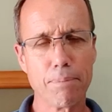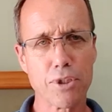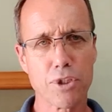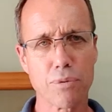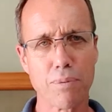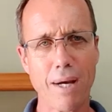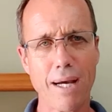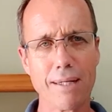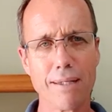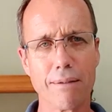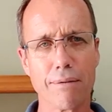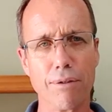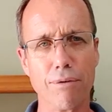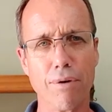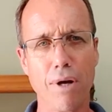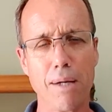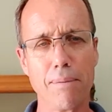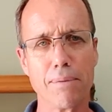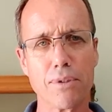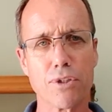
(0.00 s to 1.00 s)
persuaded the
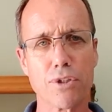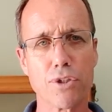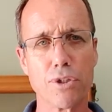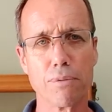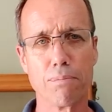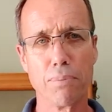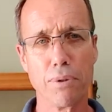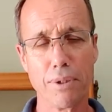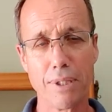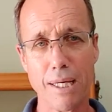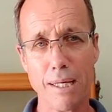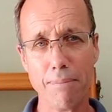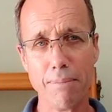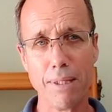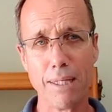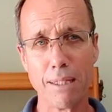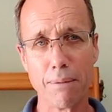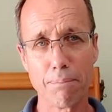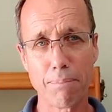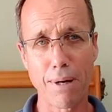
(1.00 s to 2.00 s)
Romans to put him
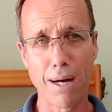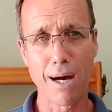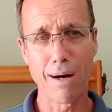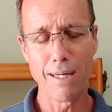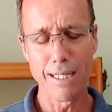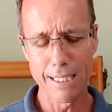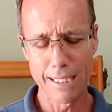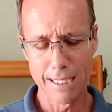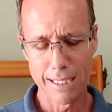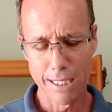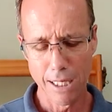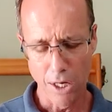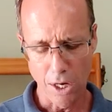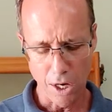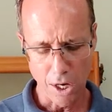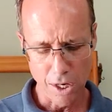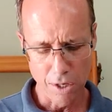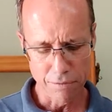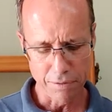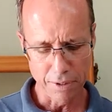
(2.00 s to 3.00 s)
in power
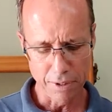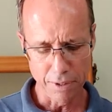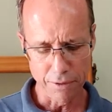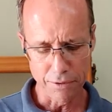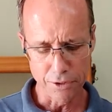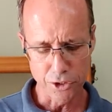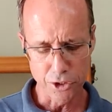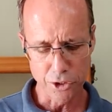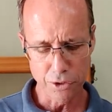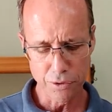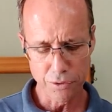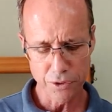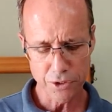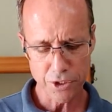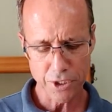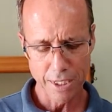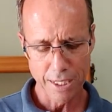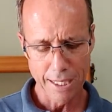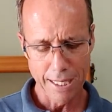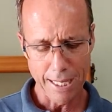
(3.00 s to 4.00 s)
over the
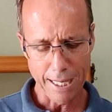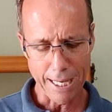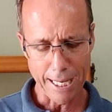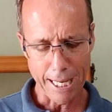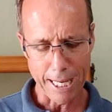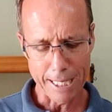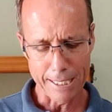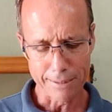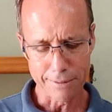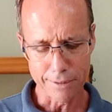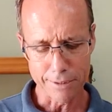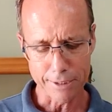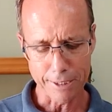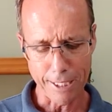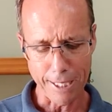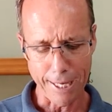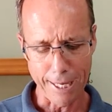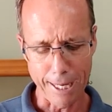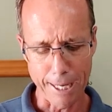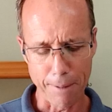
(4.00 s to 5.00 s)
Jews, and
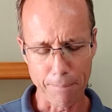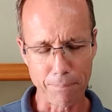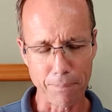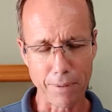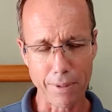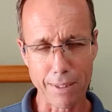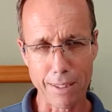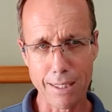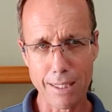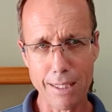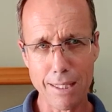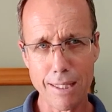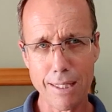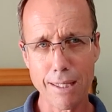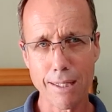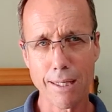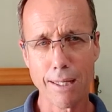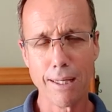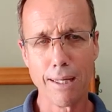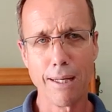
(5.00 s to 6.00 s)
um,
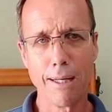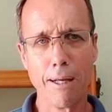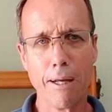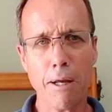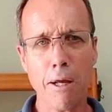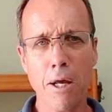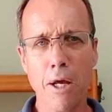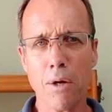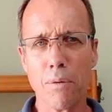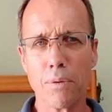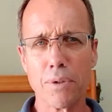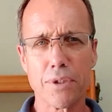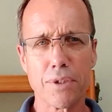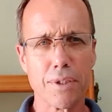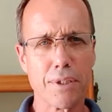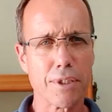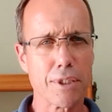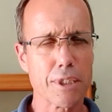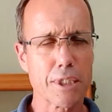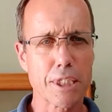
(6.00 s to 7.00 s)
he was
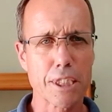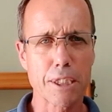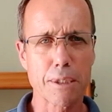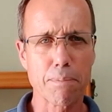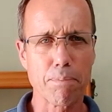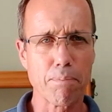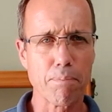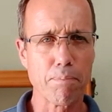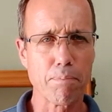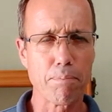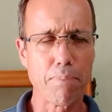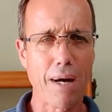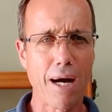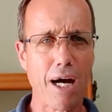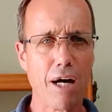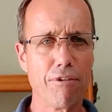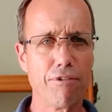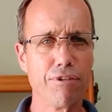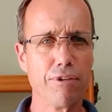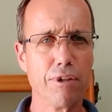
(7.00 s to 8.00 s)
this
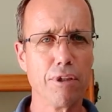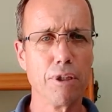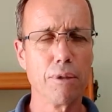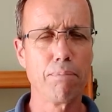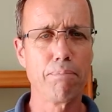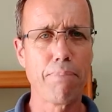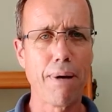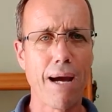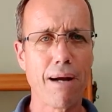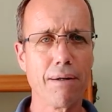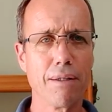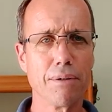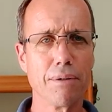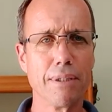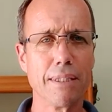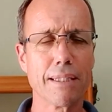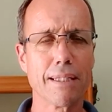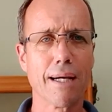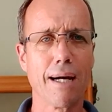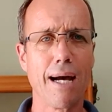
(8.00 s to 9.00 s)
powerful,
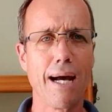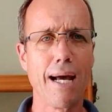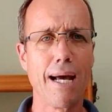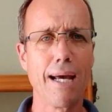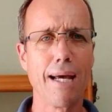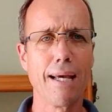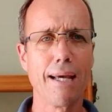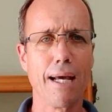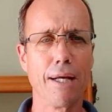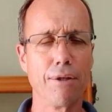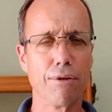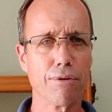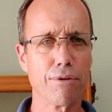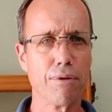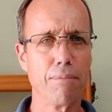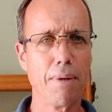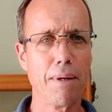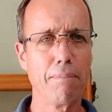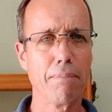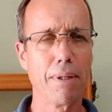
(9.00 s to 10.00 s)
paranoid guy, and you
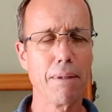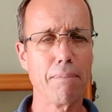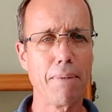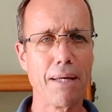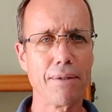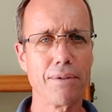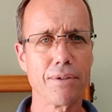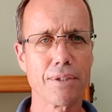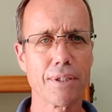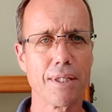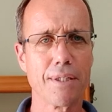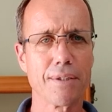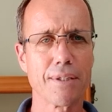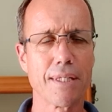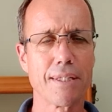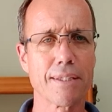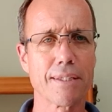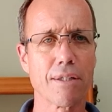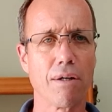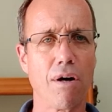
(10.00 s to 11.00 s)
remember Matthew tells
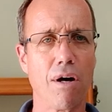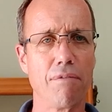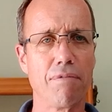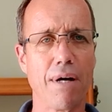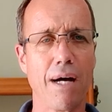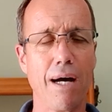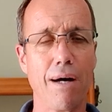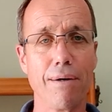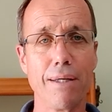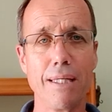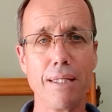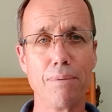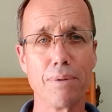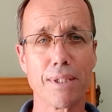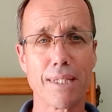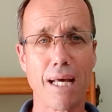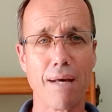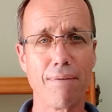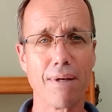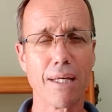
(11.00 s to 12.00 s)
us of how he
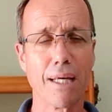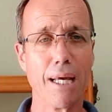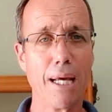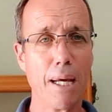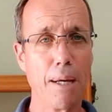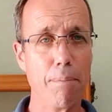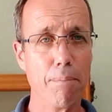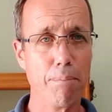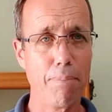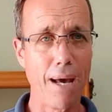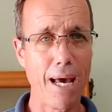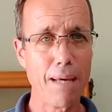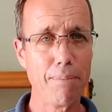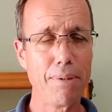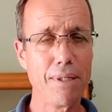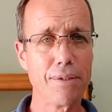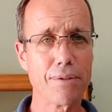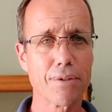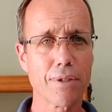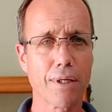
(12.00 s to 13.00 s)
was having
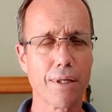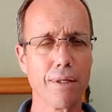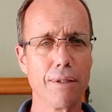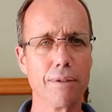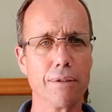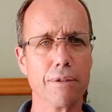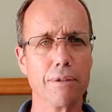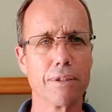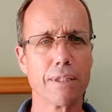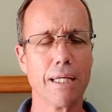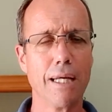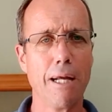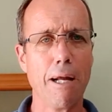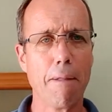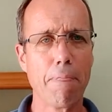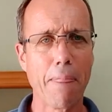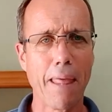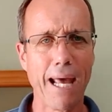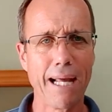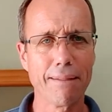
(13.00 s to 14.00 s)
babies killed
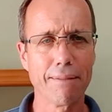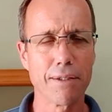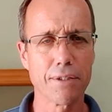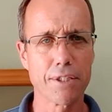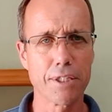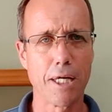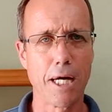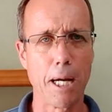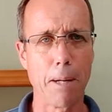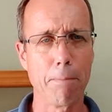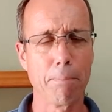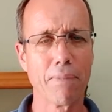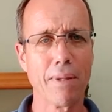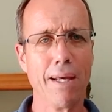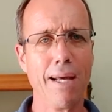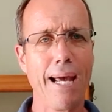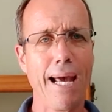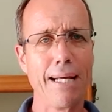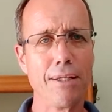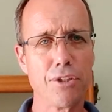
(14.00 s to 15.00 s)
at the time.
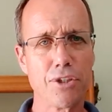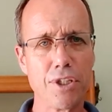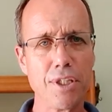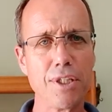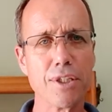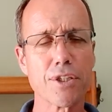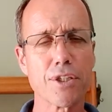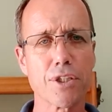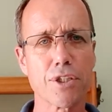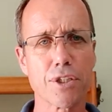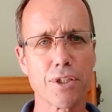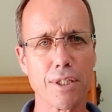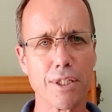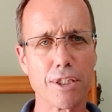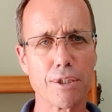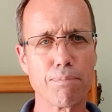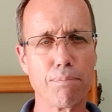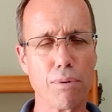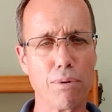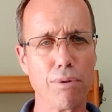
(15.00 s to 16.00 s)
And Jesus
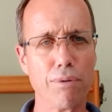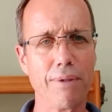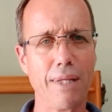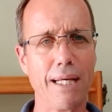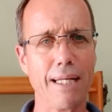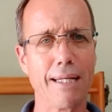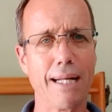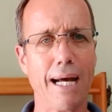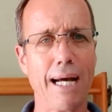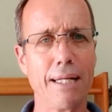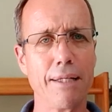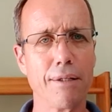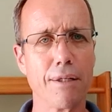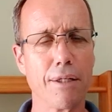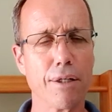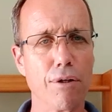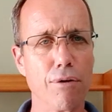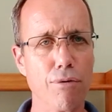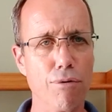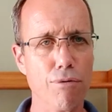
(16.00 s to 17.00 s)
is born then
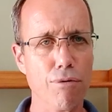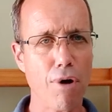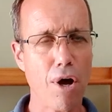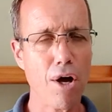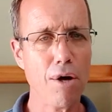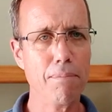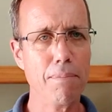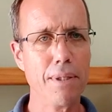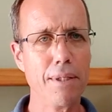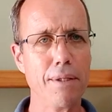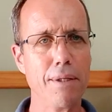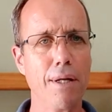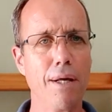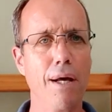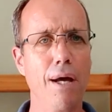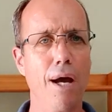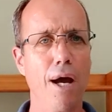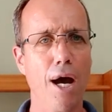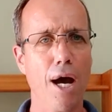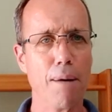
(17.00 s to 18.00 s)
under Roman
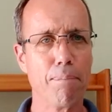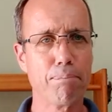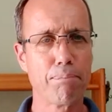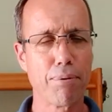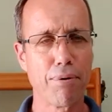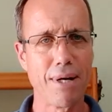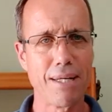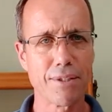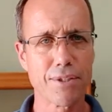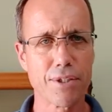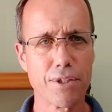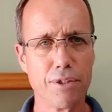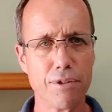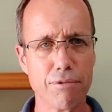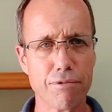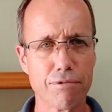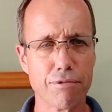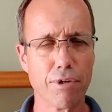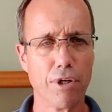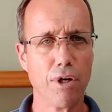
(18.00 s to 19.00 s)

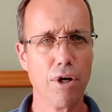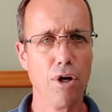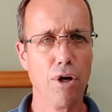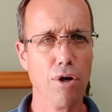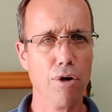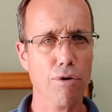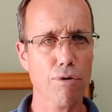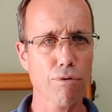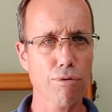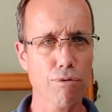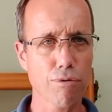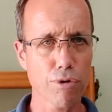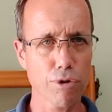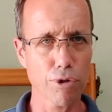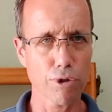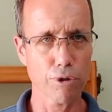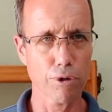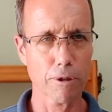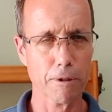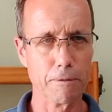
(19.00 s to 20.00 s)
oppressive
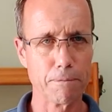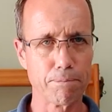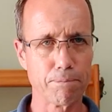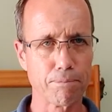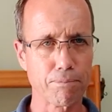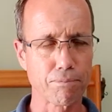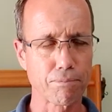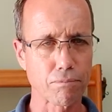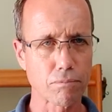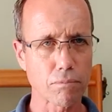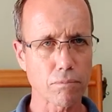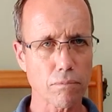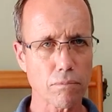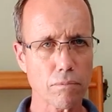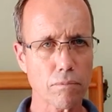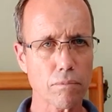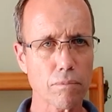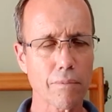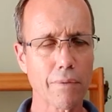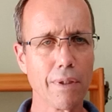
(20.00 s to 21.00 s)
rule.
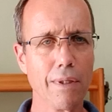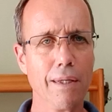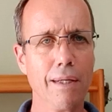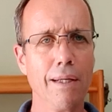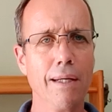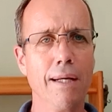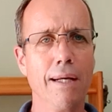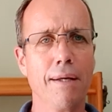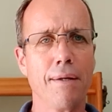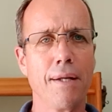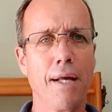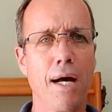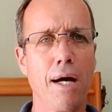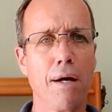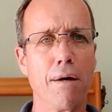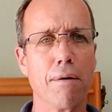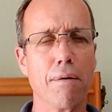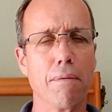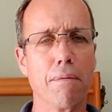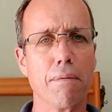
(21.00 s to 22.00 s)

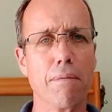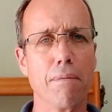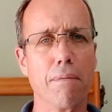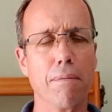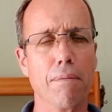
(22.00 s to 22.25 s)
Now,